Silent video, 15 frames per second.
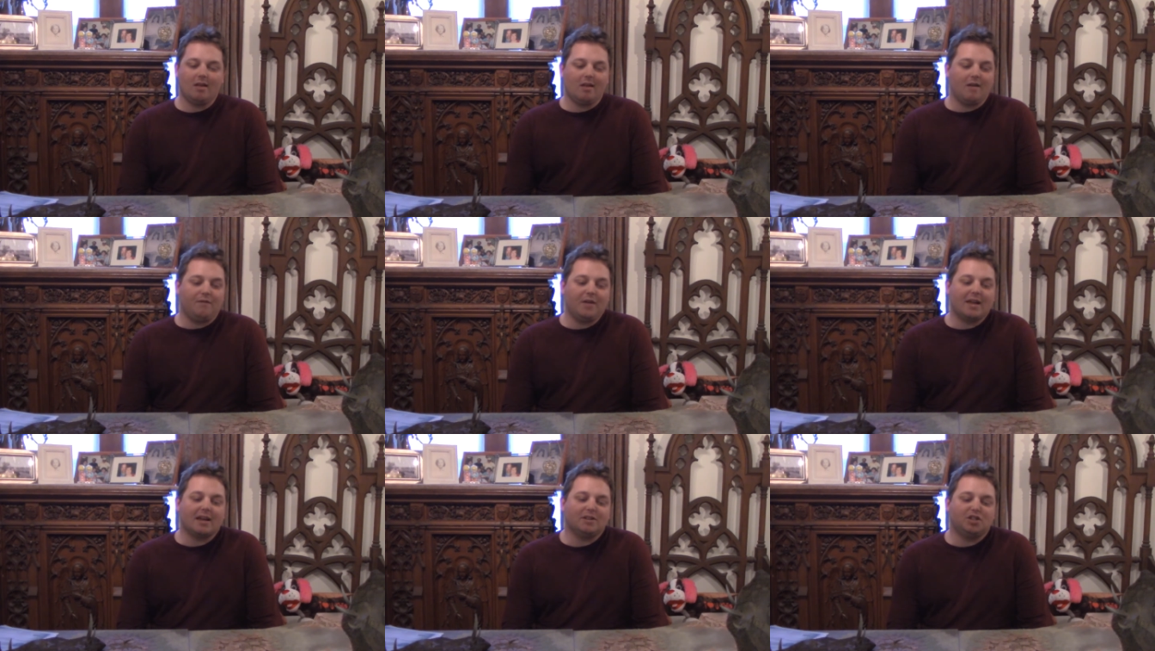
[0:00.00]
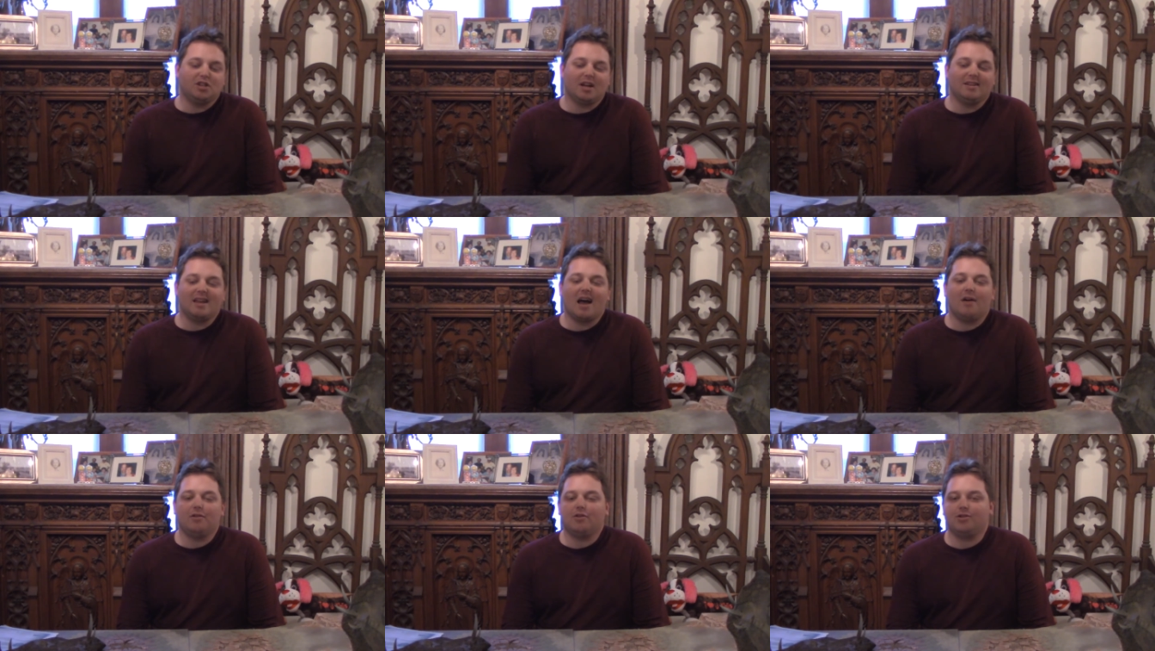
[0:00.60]
if he gets shut
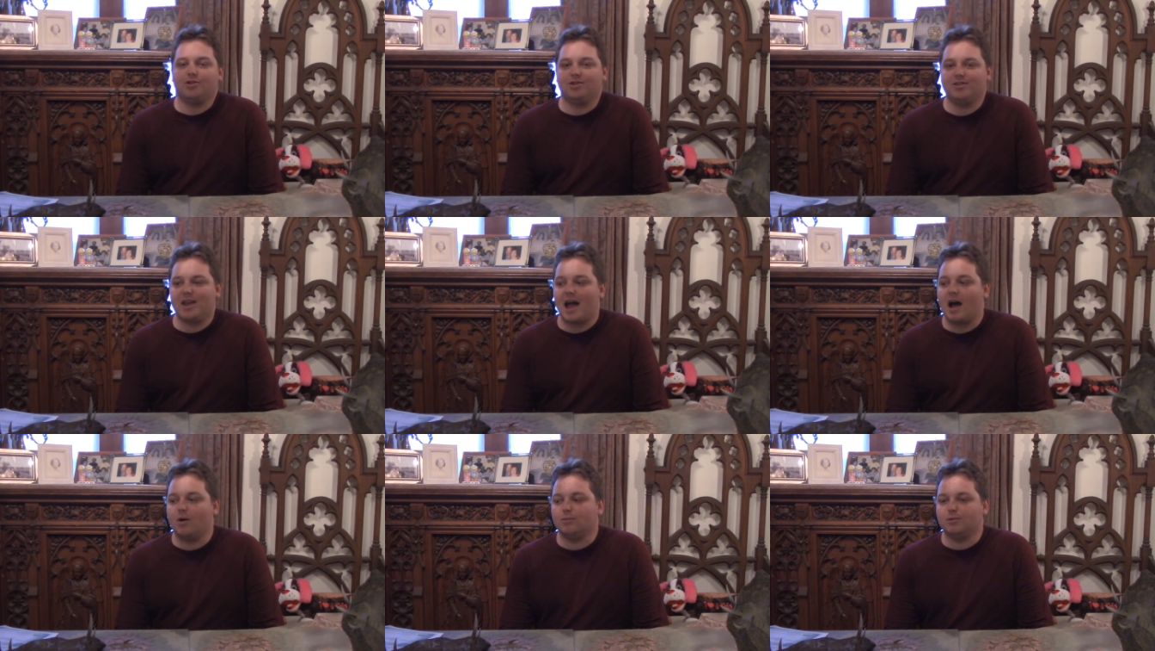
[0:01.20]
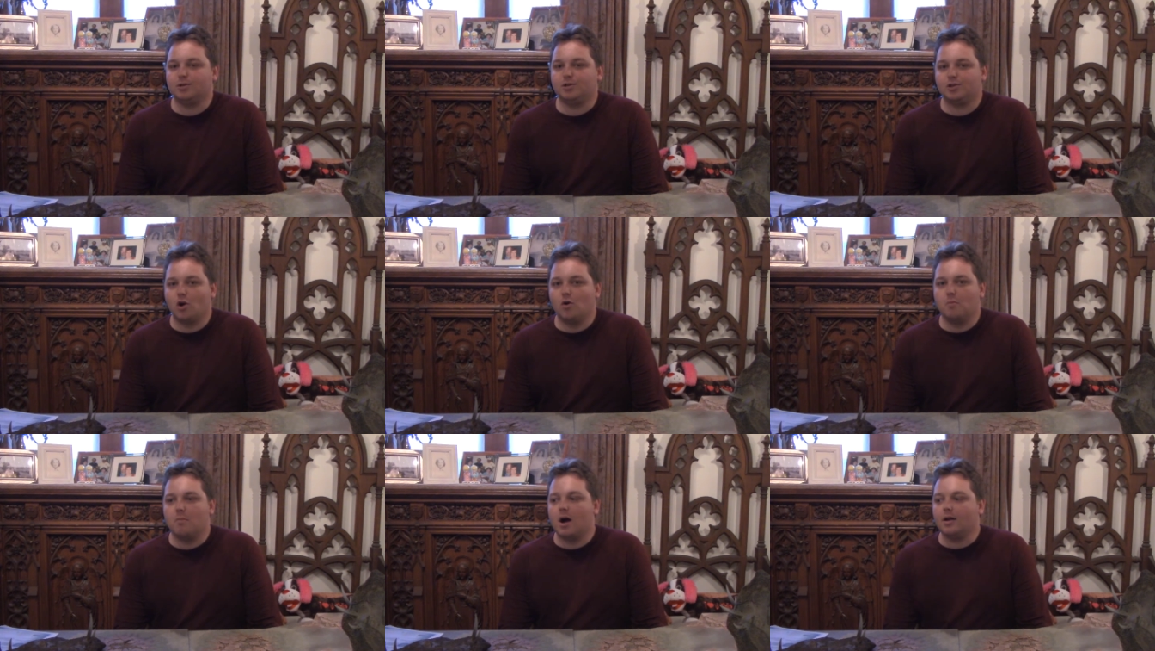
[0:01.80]
down, you're just out
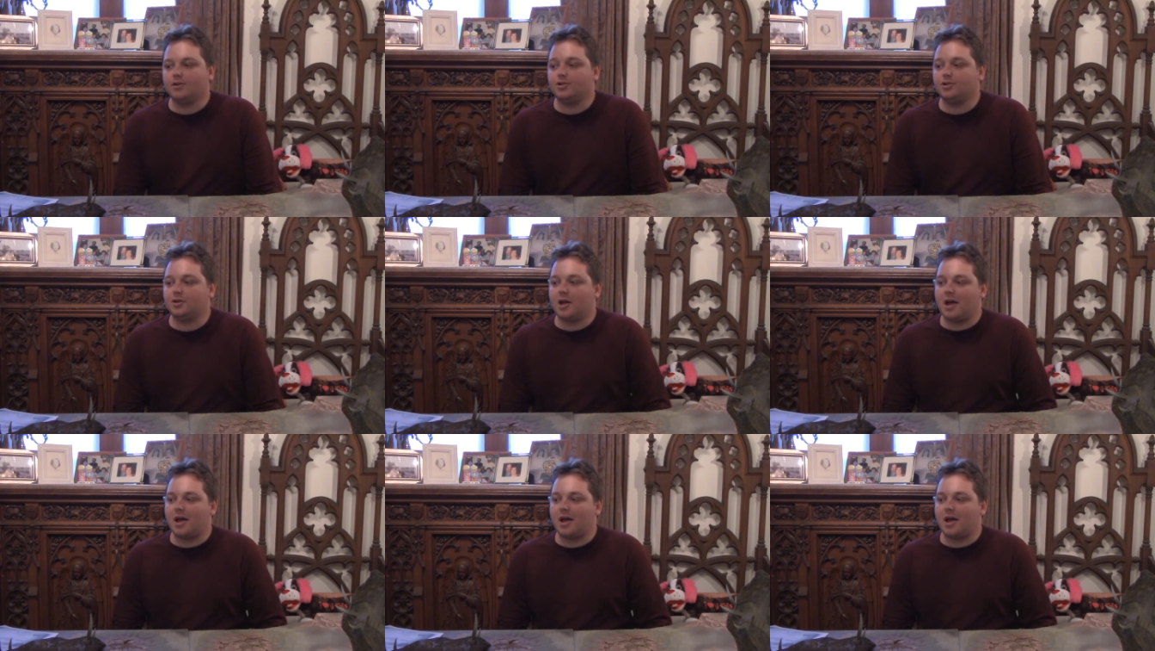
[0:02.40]
so much.